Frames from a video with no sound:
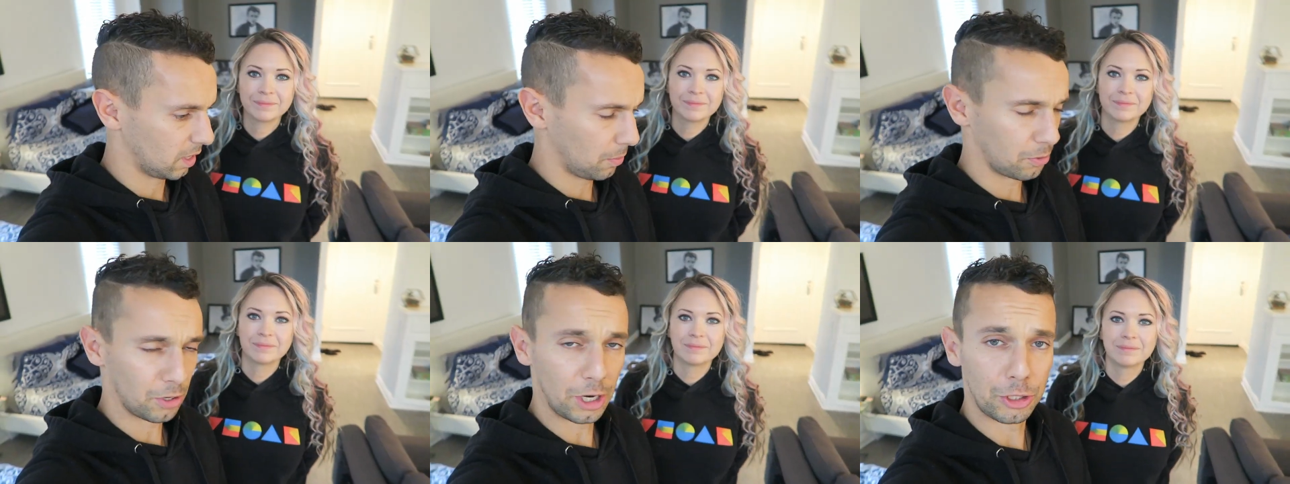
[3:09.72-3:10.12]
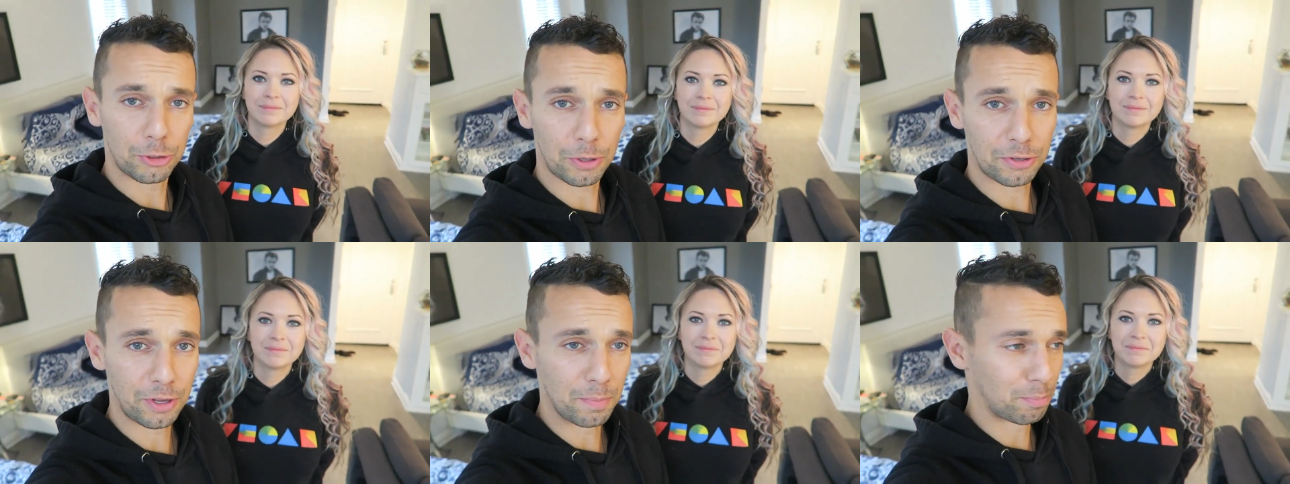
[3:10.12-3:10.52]
Speaker 1: That was an
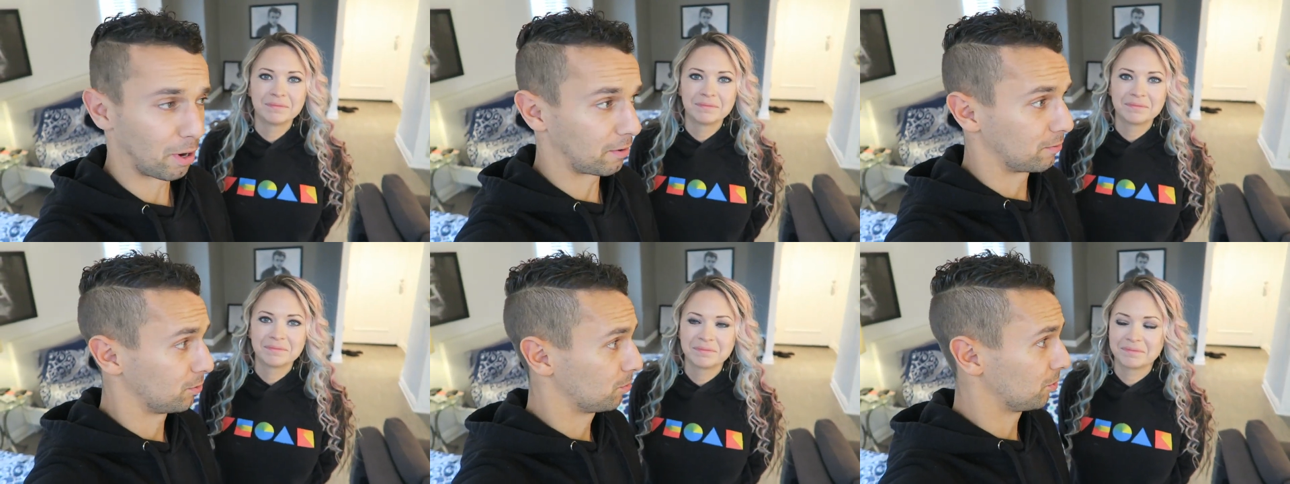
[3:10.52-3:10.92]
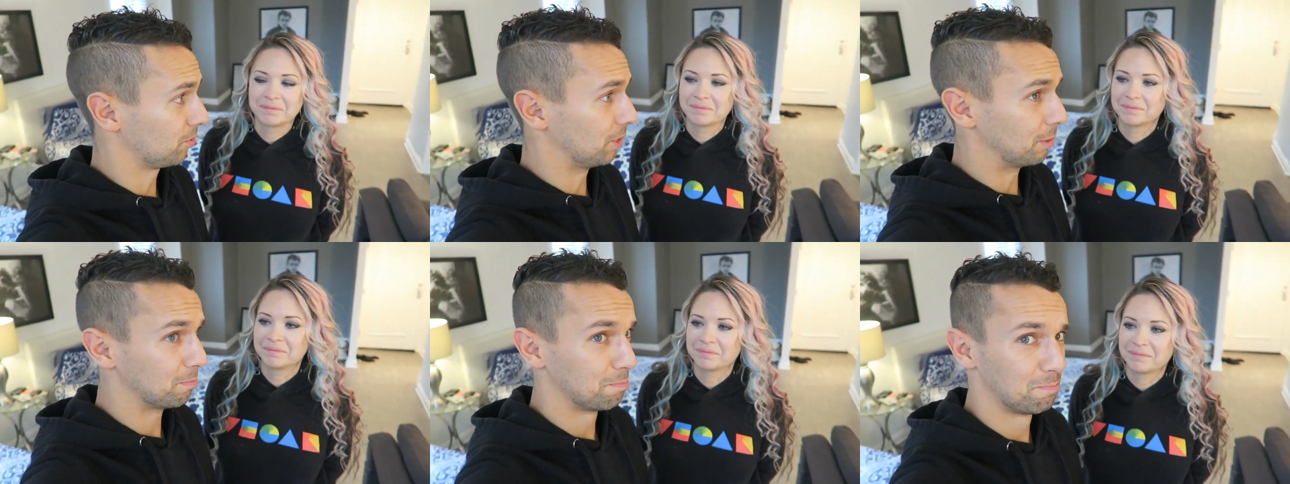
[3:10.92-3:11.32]
interesting breakfast,
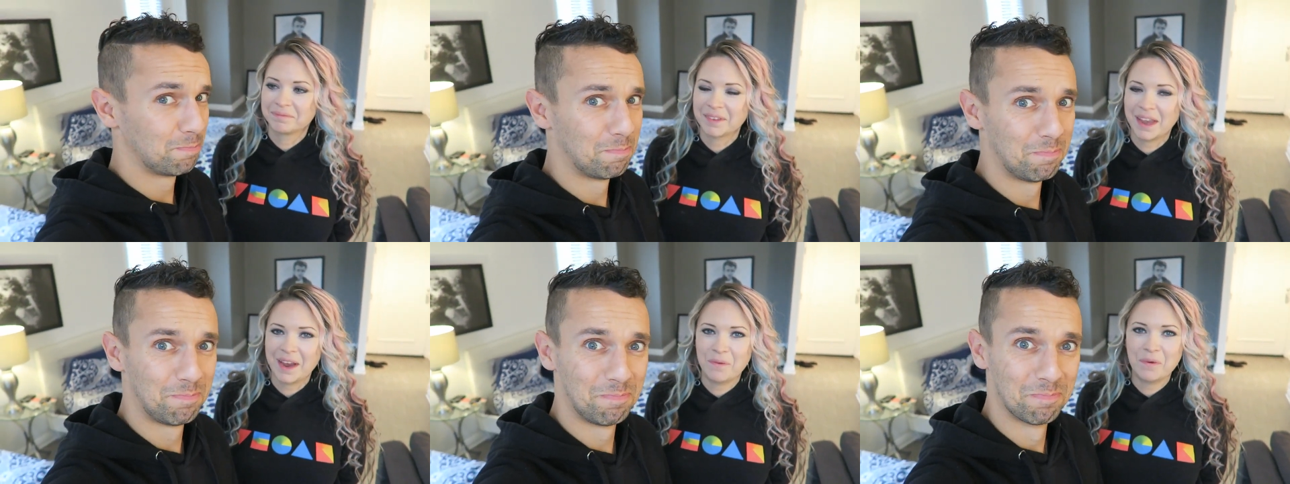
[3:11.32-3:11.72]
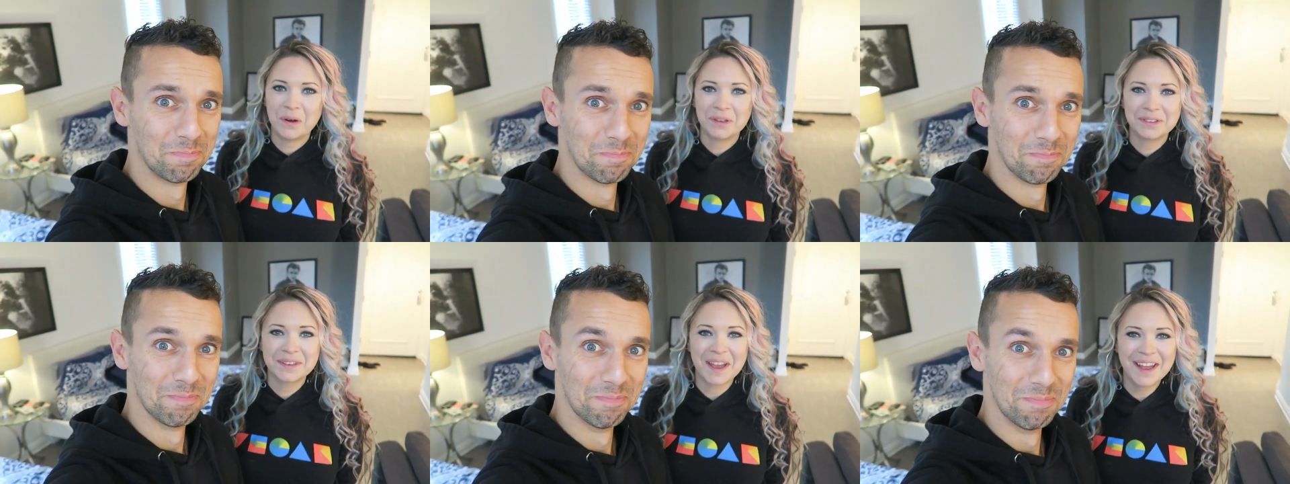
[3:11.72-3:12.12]
wasn't it?
Speaker 2: It
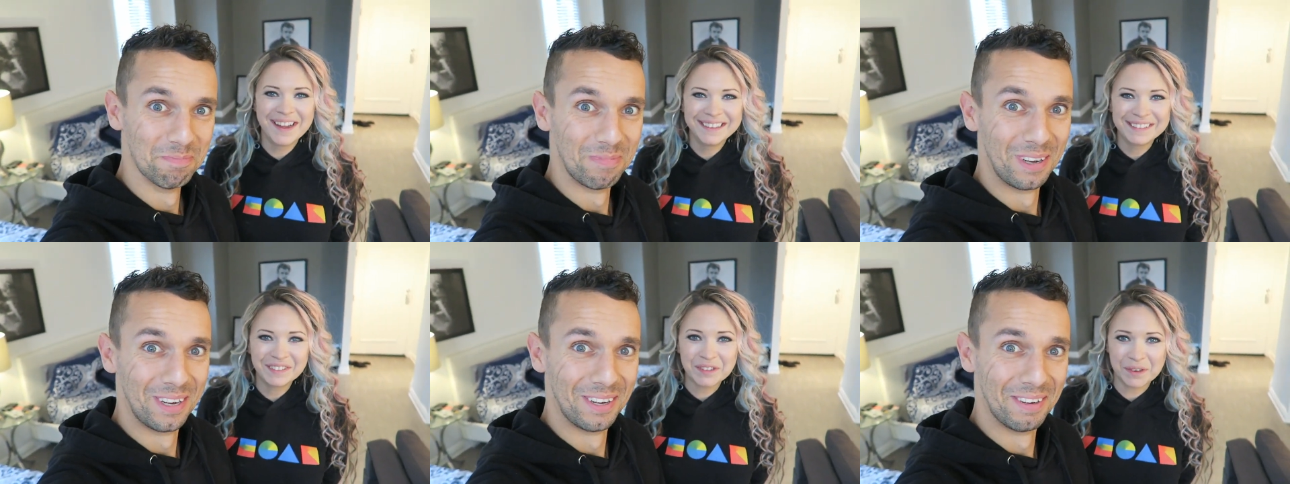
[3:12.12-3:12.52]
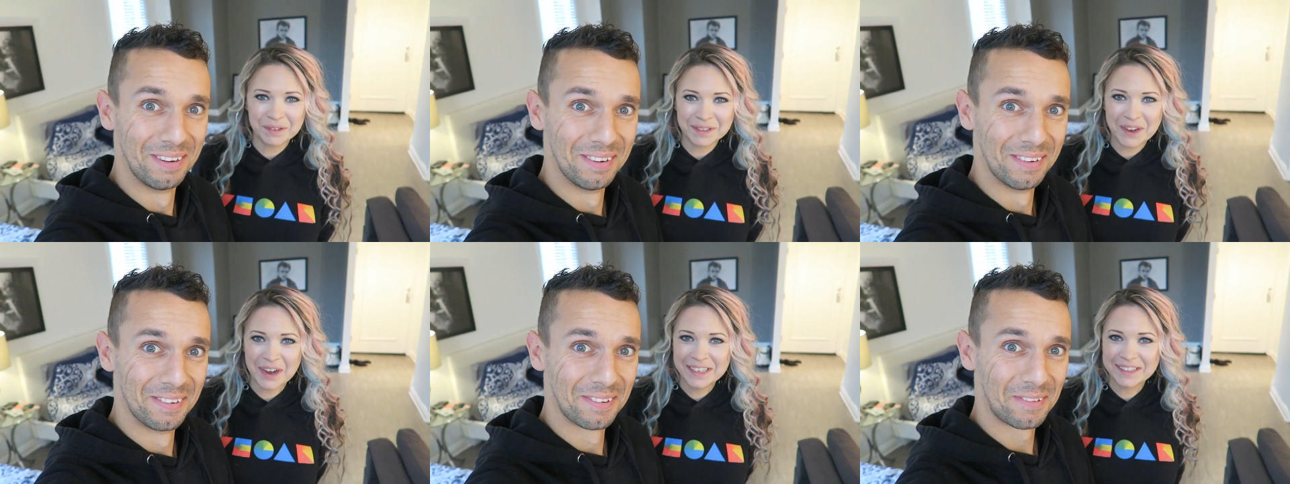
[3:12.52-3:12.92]
was. it
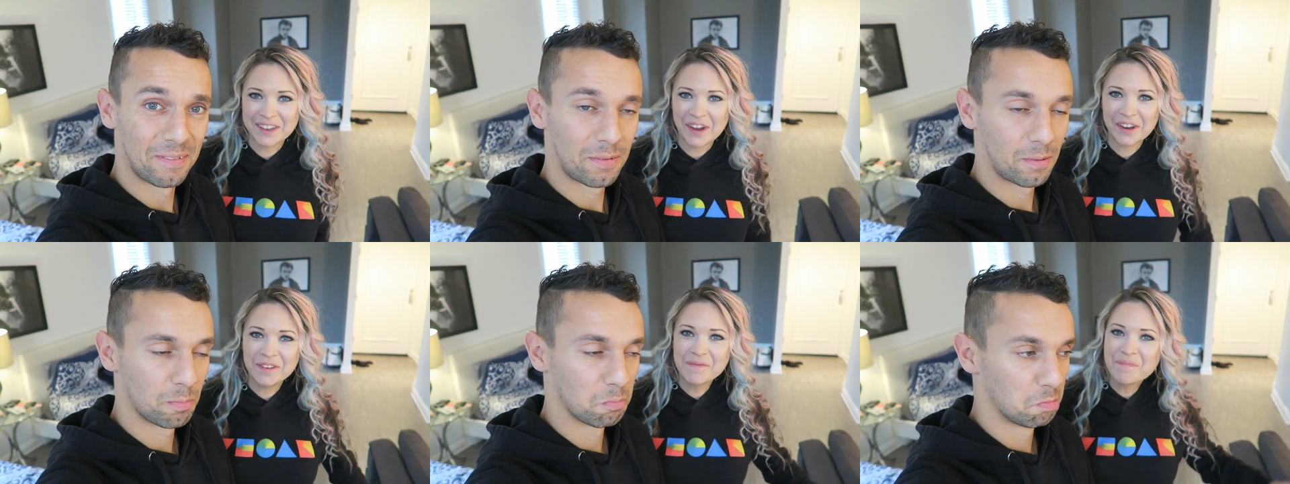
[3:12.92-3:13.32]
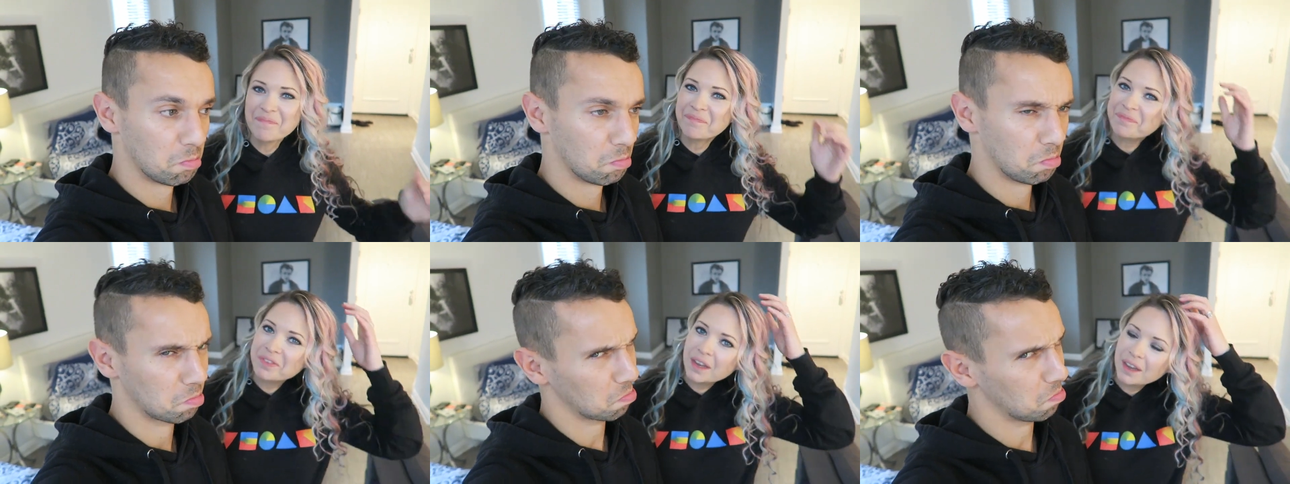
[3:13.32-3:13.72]
was nice though.
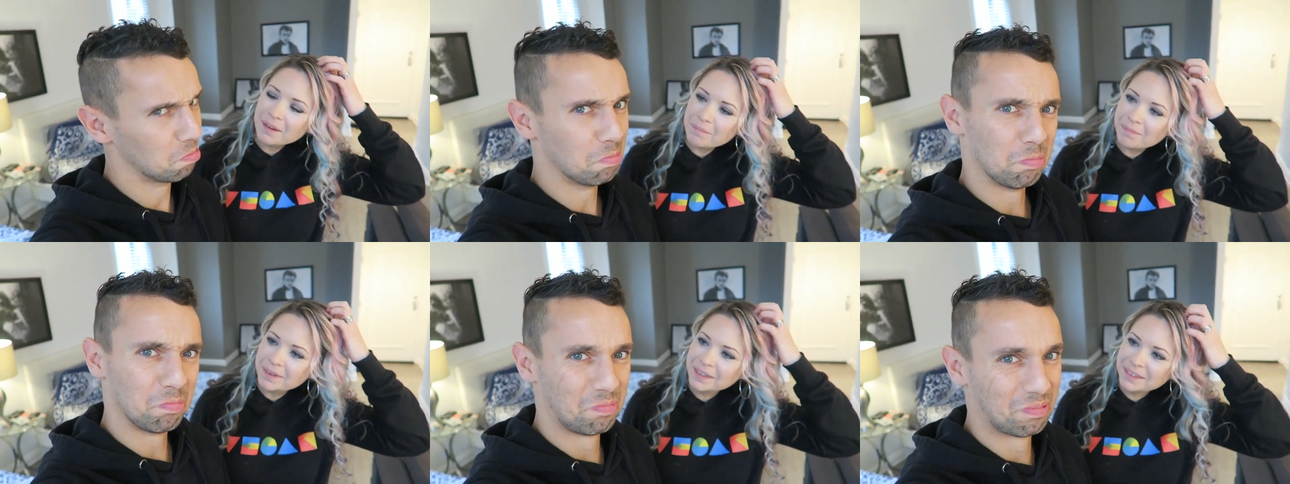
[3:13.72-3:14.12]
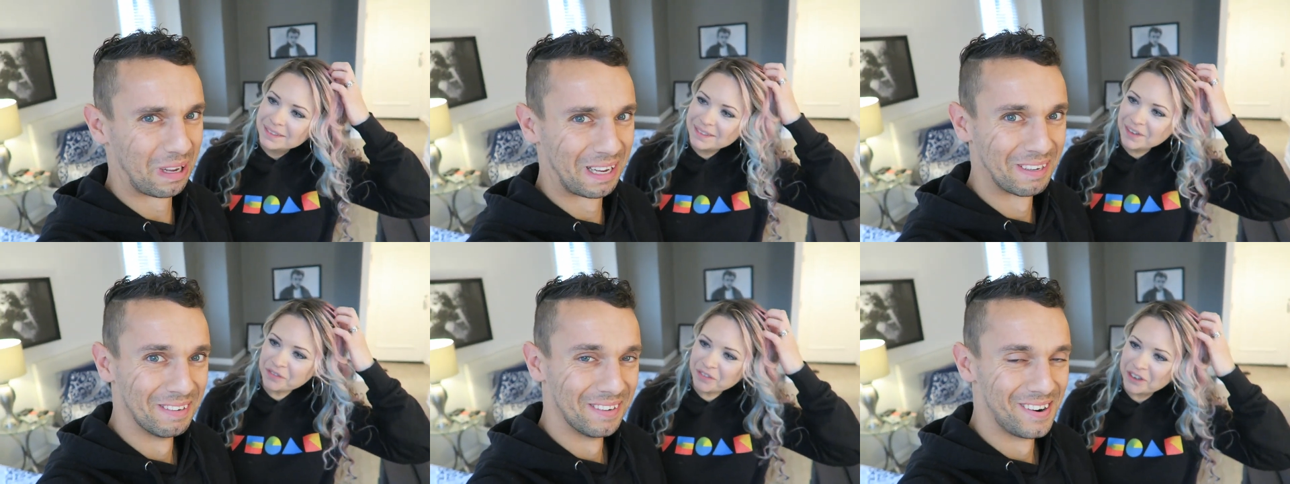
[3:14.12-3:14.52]

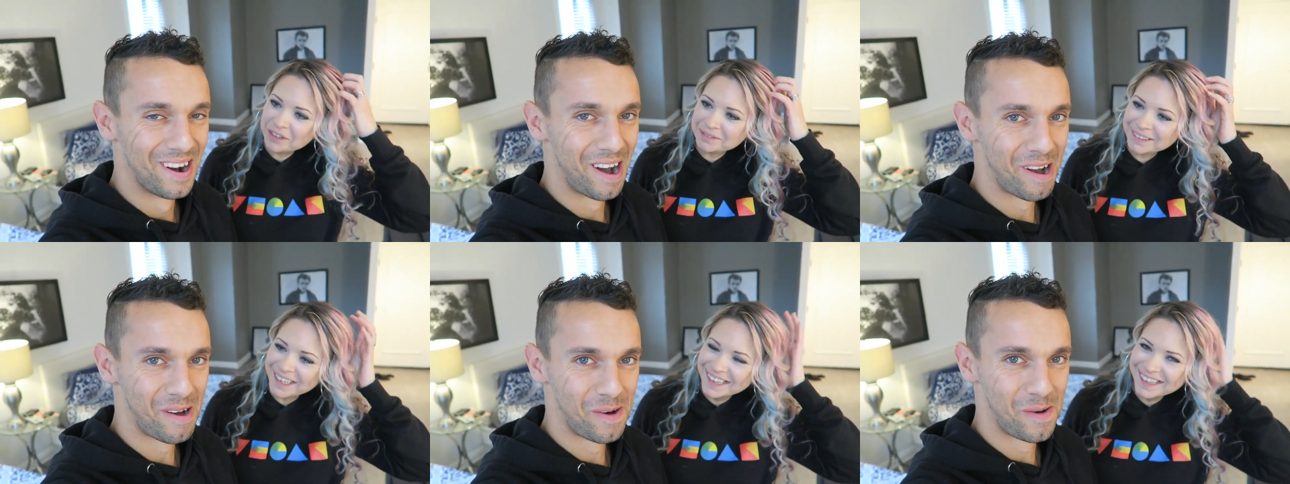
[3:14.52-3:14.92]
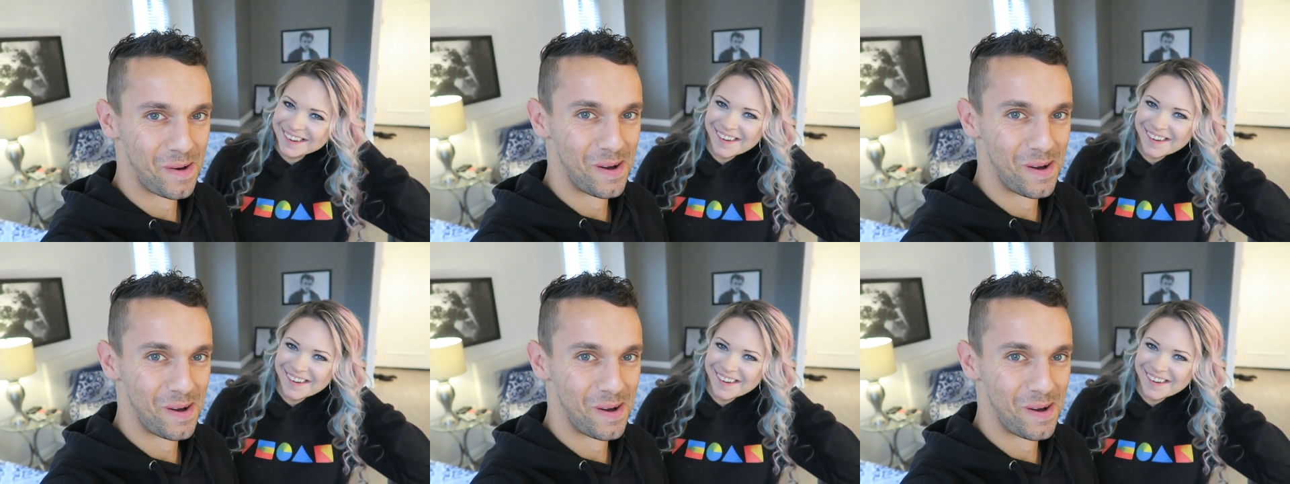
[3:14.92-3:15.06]
Mm. different.